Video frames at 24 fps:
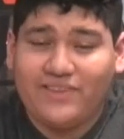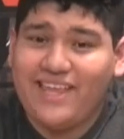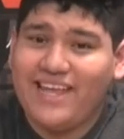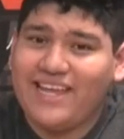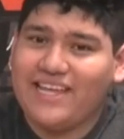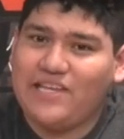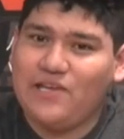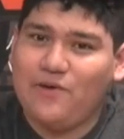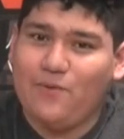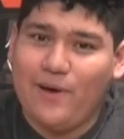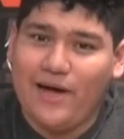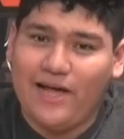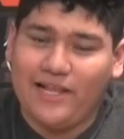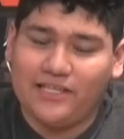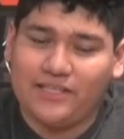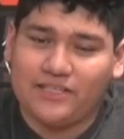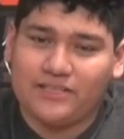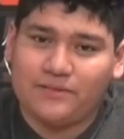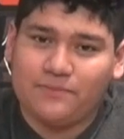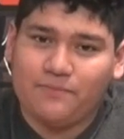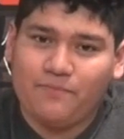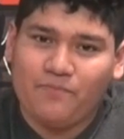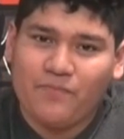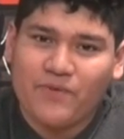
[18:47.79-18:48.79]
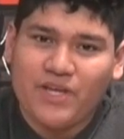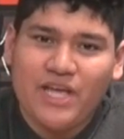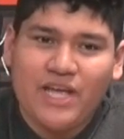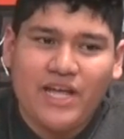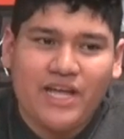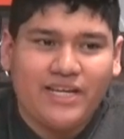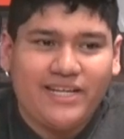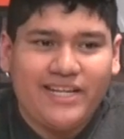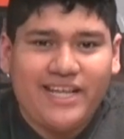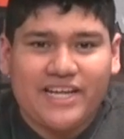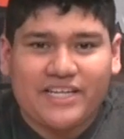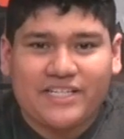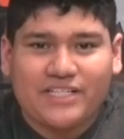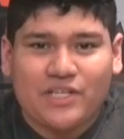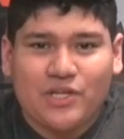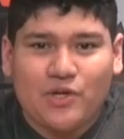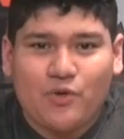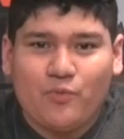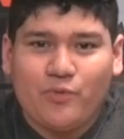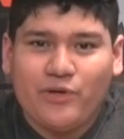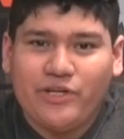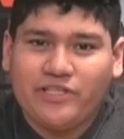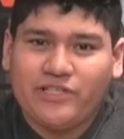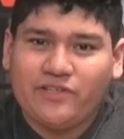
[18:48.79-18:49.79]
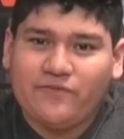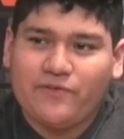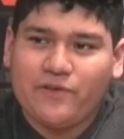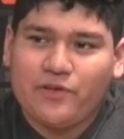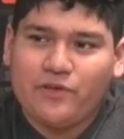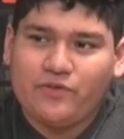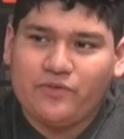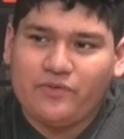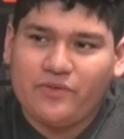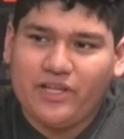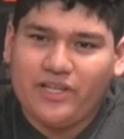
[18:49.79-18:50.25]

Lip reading: Thank you, Alex. Next, we interview